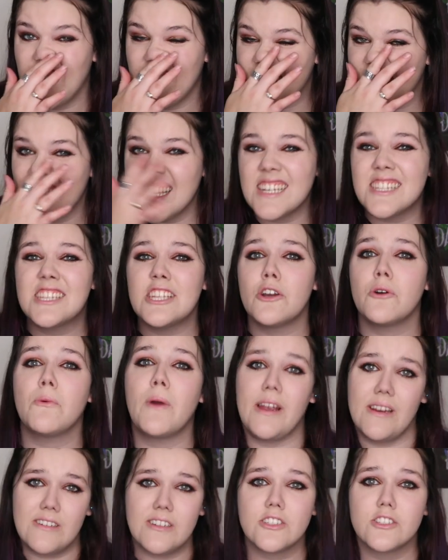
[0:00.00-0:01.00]
I get like the
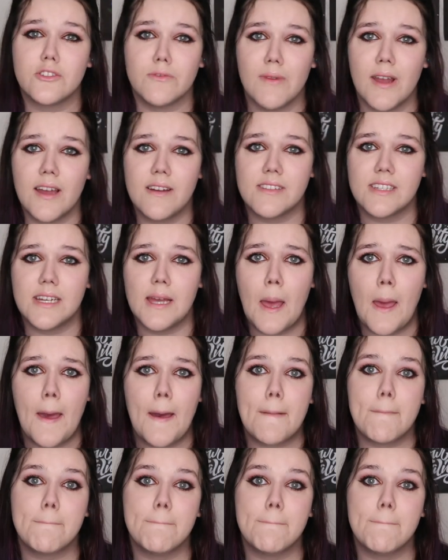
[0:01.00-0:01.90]
awareness around it,